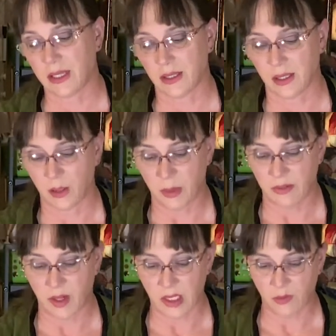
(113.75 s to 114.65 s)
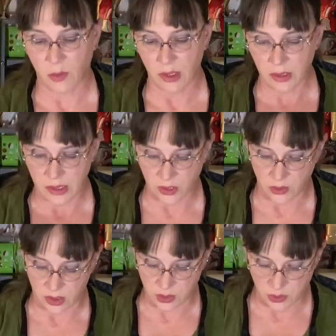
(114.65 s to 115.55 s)
a little bit of olive oil and you're
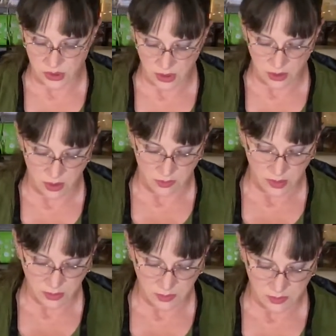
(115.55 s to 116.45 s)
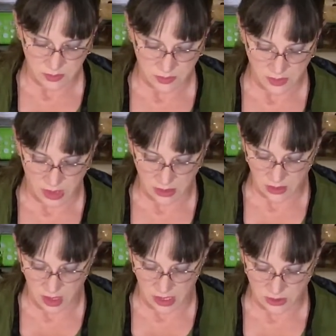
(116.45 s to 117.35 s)
gonna drizzle it over. Not a
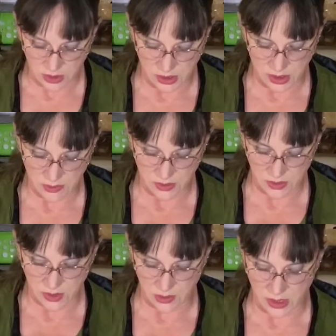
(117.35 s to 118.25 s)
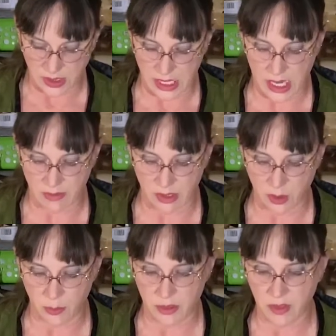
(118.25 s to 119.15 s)
lot, just enough so that they have a
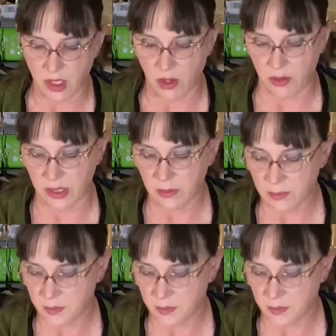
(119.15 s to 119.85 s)
little bit of a coating.